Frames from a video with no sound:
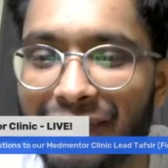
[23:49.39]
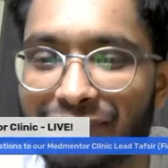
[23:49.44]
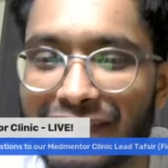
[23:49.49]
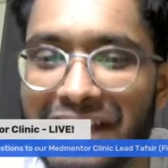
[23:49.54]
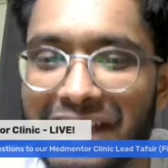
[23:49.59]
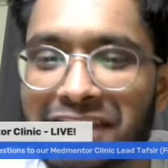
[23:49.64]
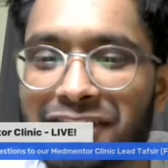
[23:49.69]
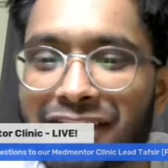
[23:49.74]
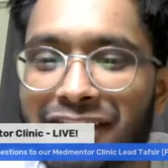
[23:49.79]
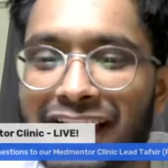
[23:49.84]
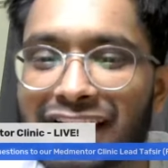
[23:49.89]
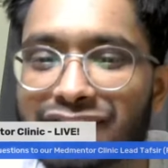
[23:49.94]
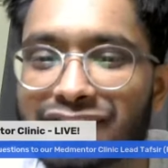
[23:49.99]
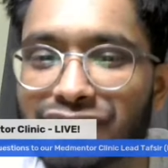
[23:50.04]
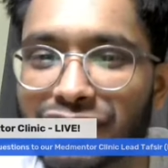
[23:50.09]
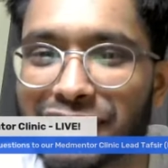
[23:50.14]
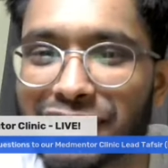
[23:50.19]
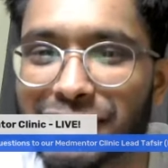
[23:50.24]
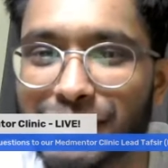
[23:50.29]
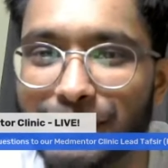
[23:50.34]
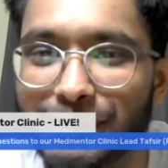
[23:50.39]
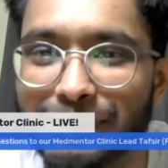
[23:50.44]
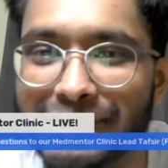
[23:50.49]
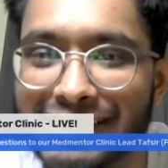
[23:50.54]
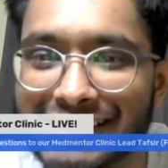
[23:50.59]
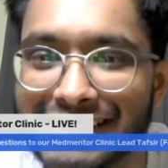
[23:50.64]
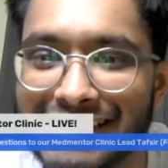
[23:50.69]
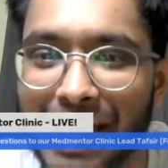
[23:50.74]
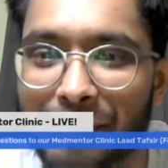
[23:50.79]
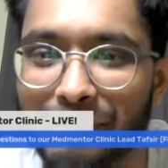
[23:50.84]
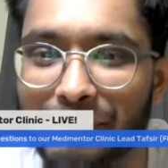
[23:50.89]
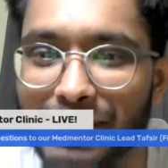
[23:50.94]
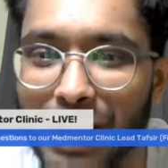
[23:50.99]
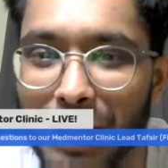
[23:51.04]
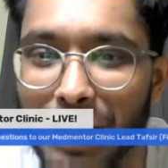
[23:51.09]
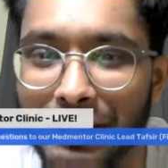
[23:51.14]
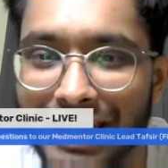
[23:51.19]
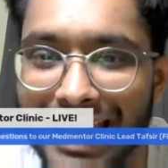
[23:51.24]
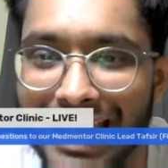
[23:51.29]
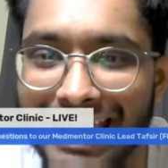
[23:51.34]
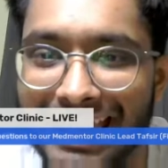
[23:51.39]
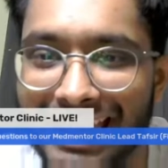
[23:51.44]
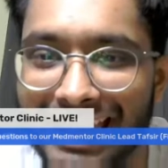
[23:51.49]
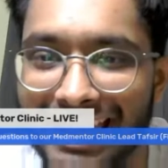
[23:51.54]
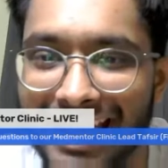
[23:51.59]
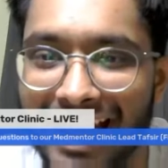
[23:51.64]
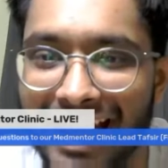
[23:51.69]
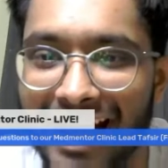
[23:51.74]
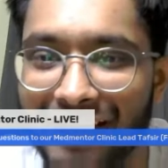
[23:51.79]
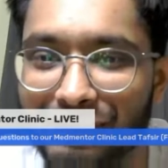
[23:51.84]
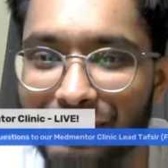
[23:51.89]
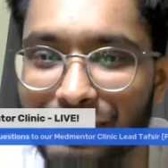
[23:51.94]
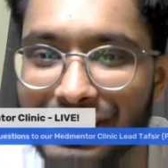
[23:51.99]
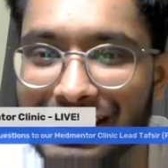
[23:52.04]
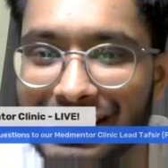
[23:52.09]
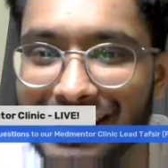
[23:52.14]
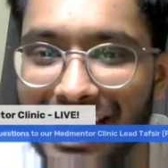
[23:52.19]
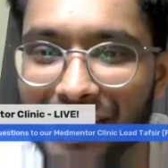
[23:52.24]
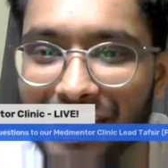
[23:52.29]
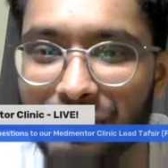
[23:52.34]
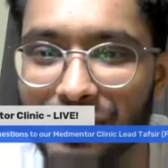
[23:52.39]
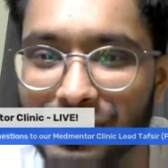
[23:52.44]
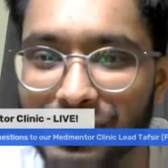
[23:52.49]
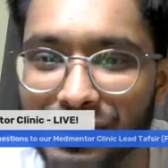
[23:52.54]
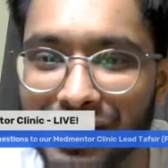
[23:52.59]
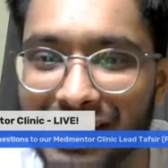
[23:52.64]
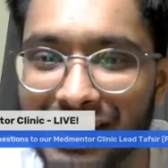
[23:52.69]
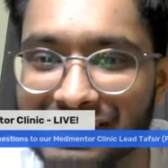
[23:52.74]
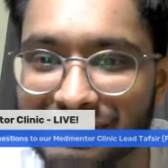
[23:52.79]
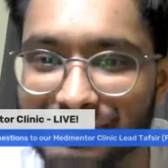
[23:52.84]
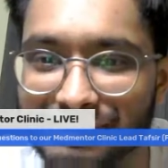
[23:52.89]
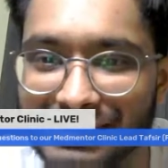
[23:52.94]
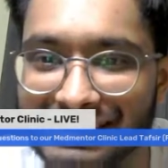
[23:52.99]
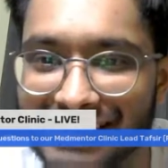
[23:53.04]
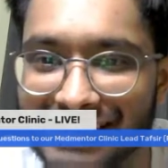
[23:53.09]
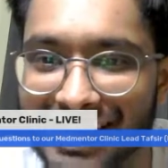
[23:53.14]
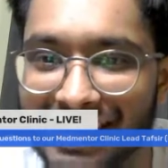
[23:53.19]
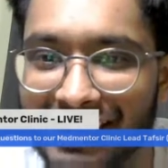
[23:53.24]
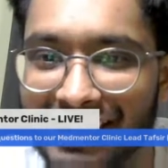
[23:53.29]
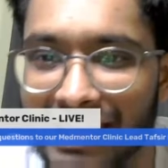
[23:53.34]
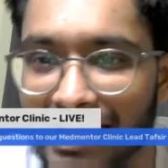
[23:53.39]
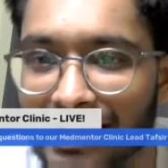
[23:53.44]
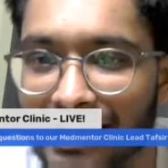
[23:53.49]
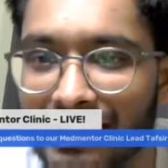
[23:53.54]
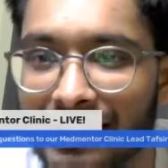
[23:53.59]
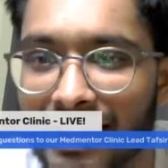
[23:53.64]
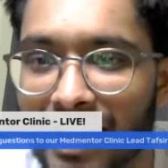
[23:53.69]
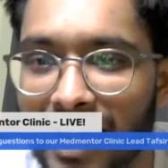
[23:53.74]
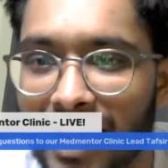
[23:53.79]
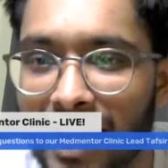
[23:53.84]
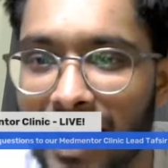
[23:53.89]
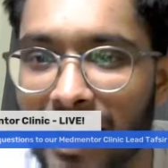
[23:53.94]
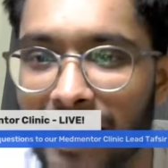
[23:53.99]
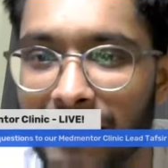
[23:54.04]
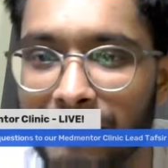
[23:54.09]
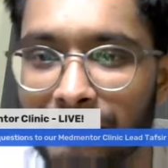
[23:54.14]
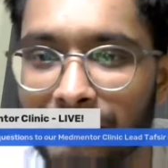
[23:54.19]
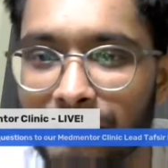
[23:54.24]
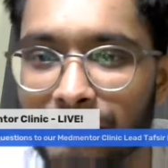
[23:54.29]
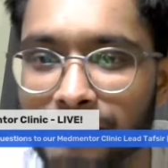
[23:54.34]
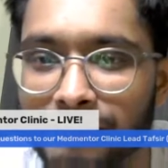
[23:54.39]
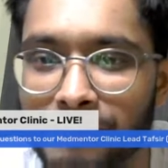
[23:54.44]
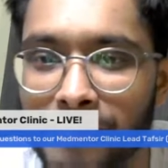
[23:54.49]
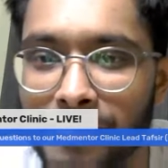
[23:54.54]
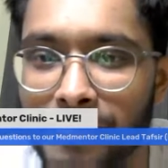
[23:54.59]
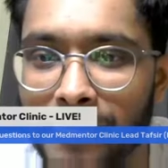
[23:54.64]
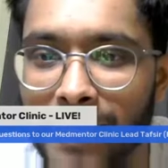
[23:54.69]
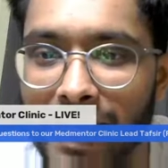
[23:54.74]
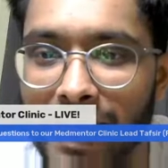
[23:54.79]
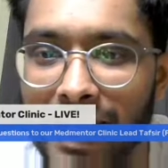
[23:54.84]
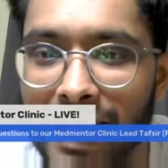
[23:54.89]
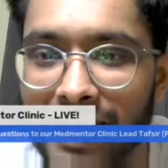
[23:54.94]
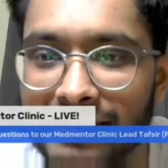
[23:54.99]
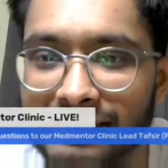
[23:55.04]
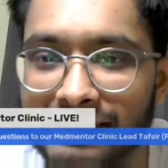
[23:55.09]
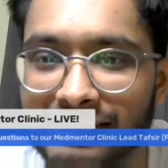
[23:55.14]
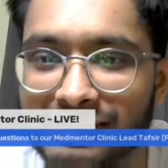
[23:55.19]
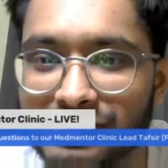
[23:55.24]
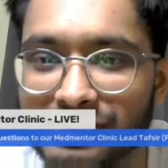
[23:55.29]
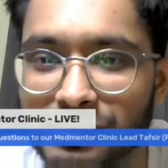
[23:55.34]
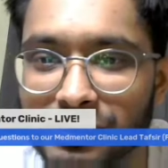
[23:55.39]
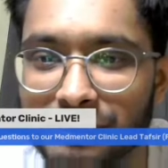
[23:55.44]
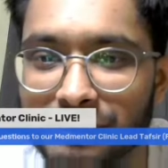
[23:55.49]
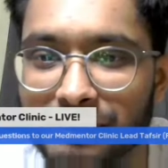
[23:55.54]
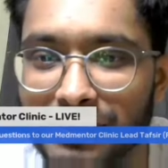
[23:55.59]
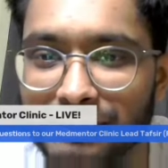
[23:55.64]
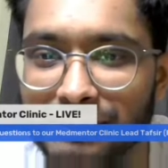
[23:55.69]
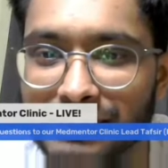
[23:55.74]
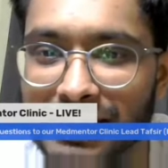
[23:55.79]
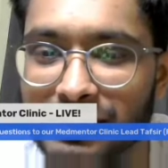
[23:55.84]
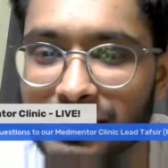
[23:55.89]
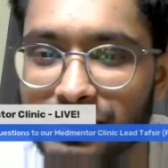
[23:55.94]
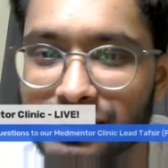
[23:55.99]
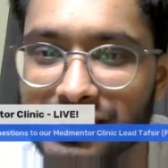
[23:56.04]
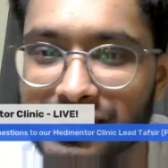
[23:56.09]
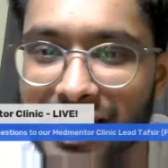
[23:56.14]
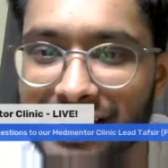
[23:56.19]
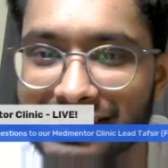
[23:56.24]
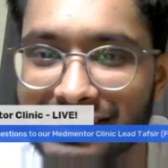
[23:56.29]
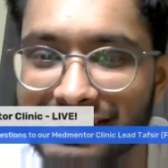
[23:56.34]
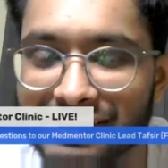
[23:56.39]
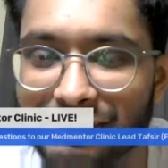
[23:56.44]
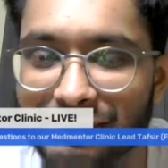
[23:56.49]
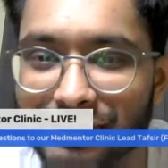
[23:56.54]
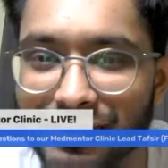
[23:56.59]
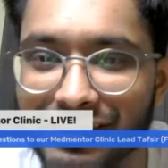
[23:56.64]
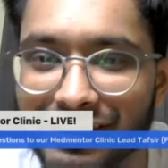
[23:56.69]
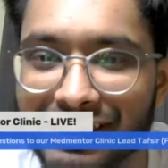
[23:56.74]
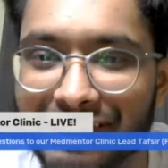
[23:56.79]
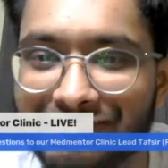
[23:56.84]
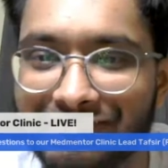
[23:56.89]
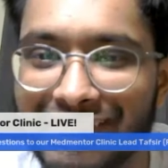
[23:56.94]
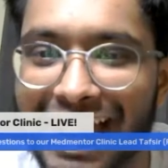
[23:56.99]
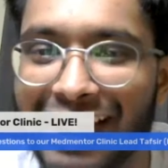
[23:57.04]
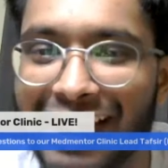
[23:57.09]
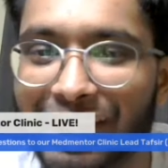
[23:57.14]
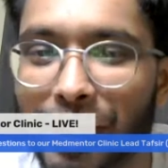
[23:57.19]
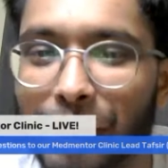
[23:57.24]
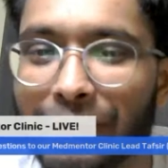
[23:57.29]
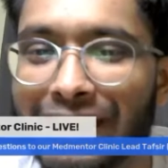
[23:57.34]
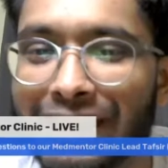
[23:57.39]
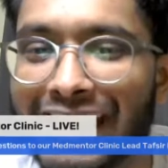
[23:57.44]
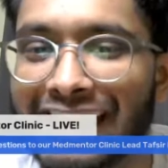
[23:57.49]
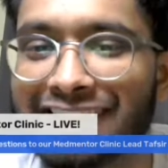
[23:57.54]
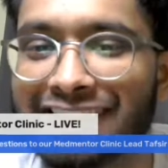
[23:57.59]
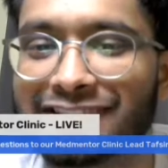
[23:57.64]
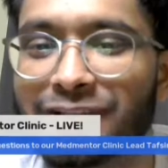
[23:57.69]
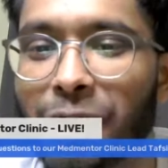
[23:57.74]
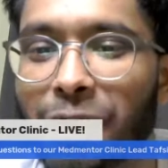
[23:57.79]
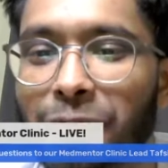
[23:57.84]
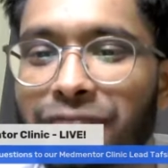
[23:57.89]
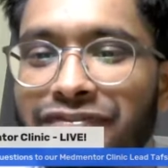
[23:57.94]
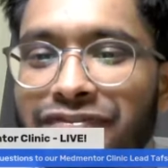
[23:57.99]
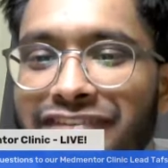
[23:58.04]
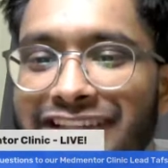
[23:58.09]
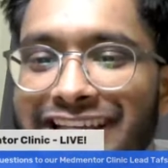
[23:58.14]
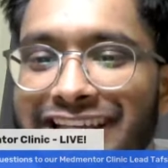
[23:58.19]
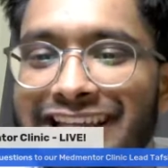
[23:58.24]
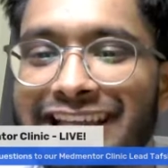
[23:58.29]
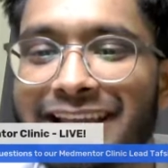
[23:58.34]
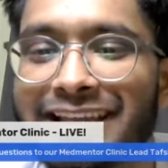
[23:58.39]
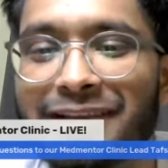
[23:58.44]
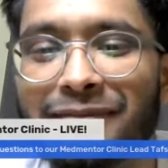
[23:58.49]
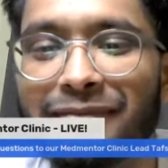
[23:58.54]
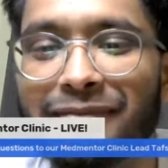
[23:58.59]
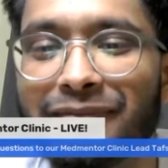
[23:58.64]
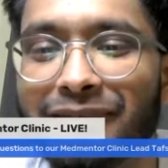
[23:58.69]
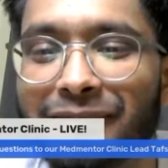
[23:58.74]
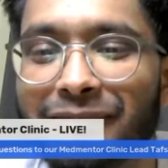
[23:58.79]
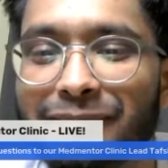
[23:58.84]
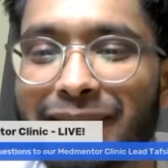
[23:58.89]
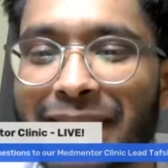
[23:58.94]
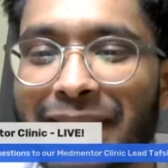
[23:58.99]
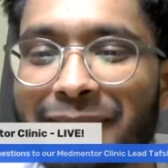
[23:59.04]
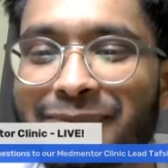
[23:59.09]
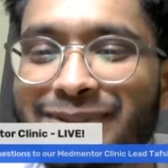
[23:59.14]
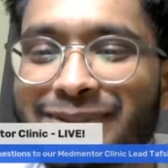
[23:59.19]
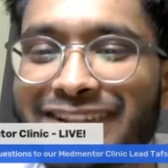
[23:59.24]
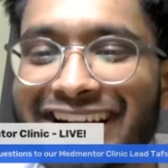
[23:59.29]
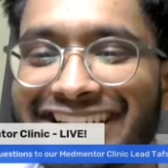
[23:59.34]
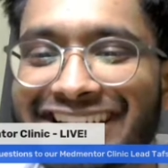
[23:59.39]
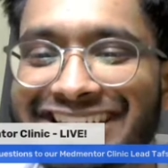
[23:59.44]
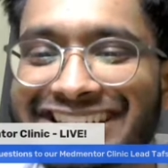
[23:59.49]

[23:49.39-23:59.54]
Thank you guys for contributing down below. Yeah. I really like what you guys have been saying here. And student BMJ New Scientists, I'm going to give that a go again to hopefully be able to